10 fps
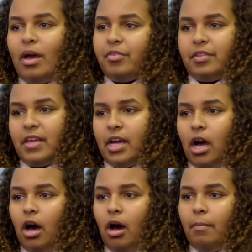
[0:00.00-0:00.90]
everything
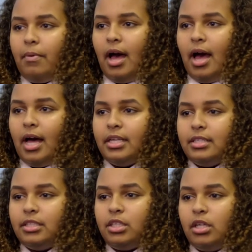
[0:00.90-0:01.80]
up
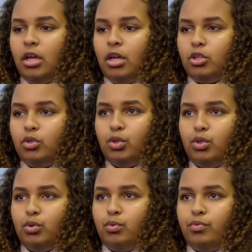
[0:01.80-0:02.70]
and
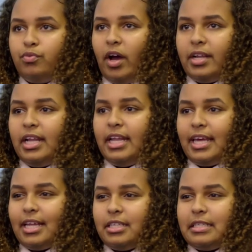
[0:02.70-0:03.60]
you finally
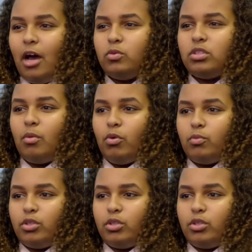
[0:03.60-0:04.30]
get to tell someone